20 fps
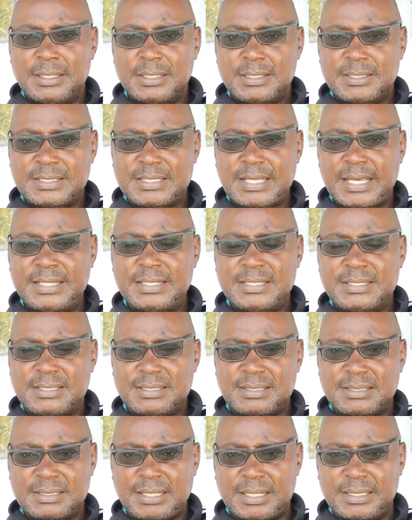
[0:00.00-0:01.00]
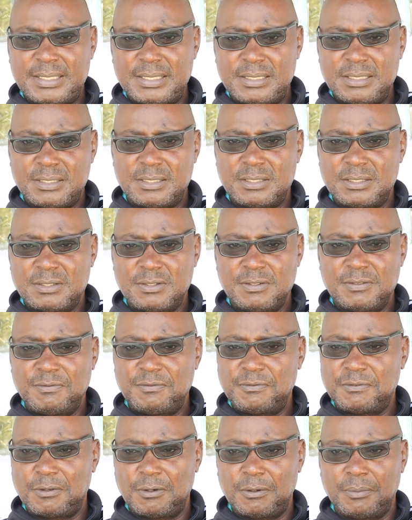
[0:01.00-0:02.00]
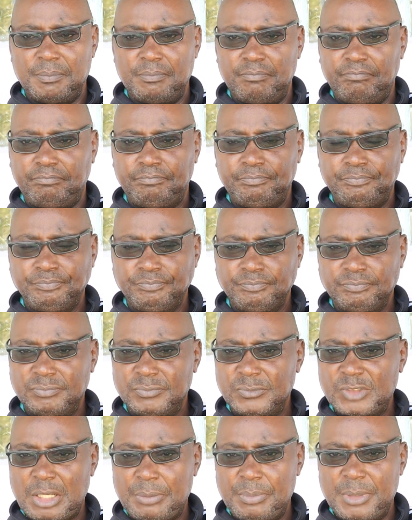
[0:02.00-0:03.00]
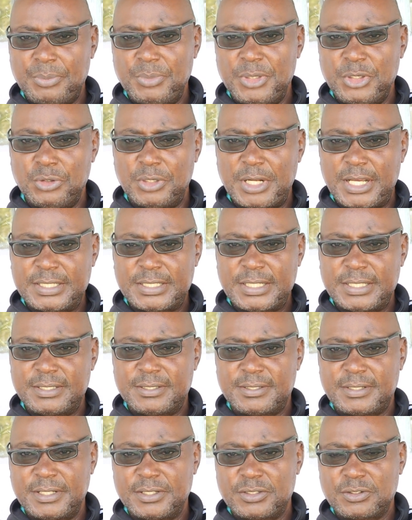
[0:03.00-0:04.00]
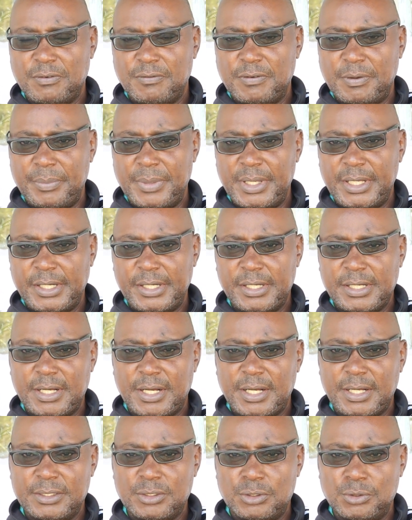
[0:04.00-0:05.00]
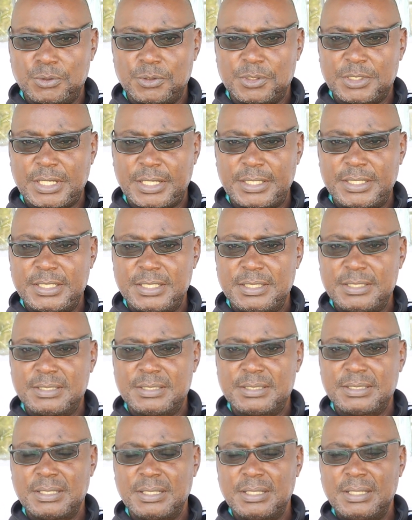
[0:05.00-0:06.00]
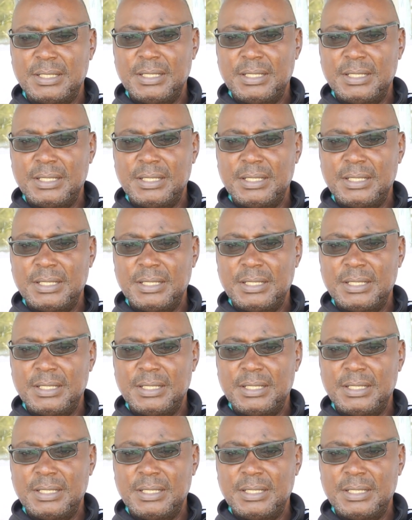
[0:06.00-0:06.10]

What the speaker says: cite studies from maybe United States of America, 2 studies,